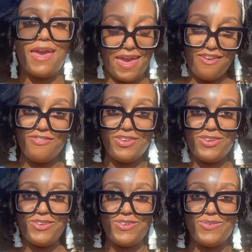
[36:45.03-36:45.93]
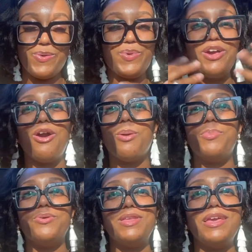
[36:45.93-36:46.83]
have you. We are
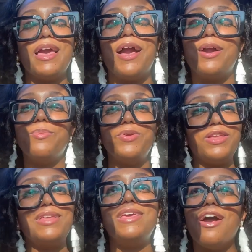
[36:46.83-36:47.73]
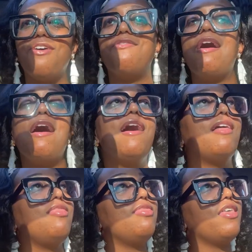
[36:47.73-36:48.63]
building a community of
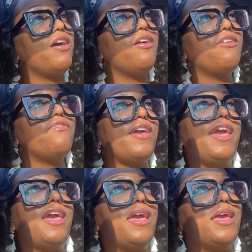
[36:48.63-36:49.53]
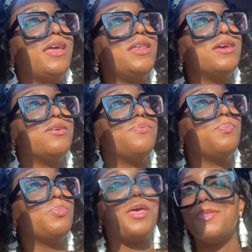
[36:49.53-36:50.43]
love and
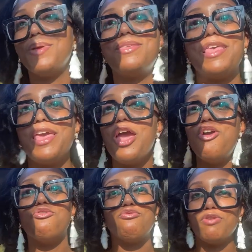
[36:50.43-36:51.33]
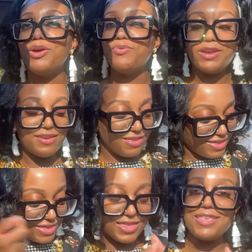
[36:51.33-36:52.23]
I was about to say realness.
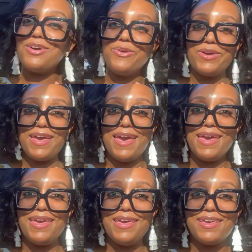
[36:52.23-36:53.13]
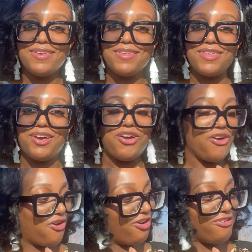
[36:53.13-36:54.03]
Okay.
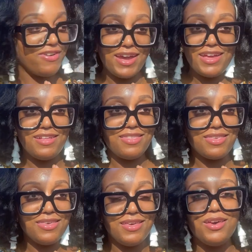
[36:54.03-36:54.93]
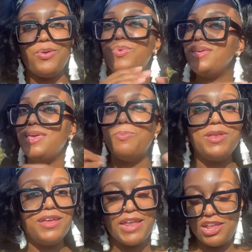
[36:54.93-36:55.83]
All right we keeping
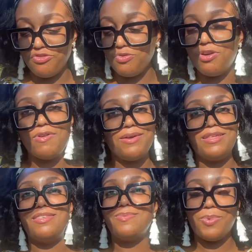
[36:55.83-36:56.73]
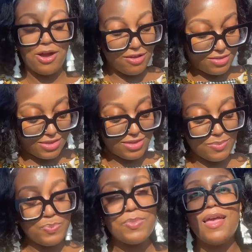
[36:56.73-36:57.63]
it natural around these parts
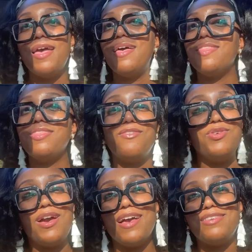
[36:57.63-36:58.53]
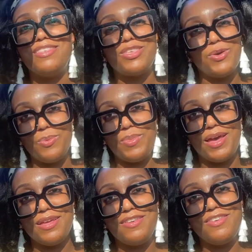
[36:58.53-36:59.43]
love you guys so
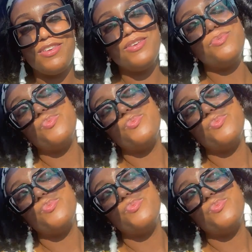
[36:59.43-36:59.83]
much